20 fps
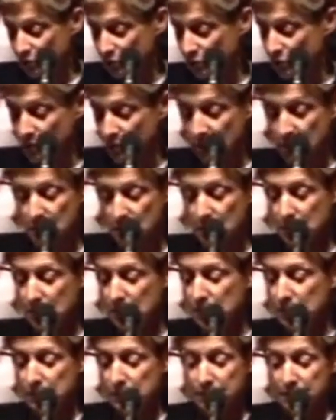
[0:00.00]
or
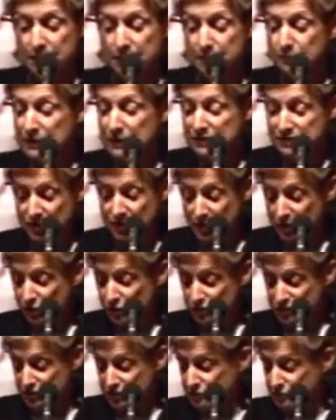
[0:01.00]
in
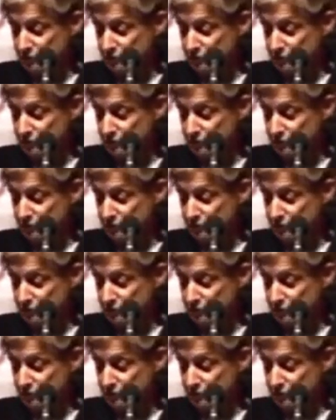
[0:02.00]
McDonald's in